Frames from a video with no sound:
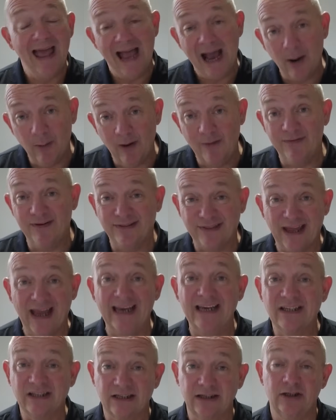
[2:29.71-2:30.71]
However,
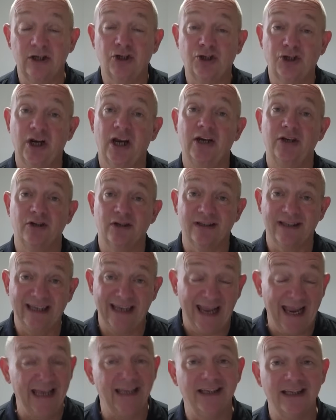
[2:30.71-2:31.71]
that is going to change. At
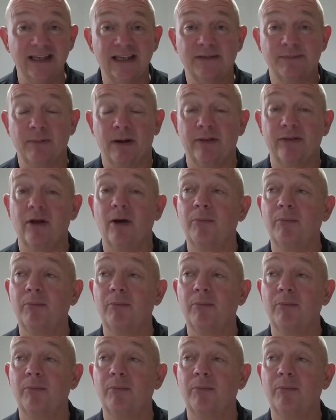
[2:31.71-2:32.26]
the end of this month,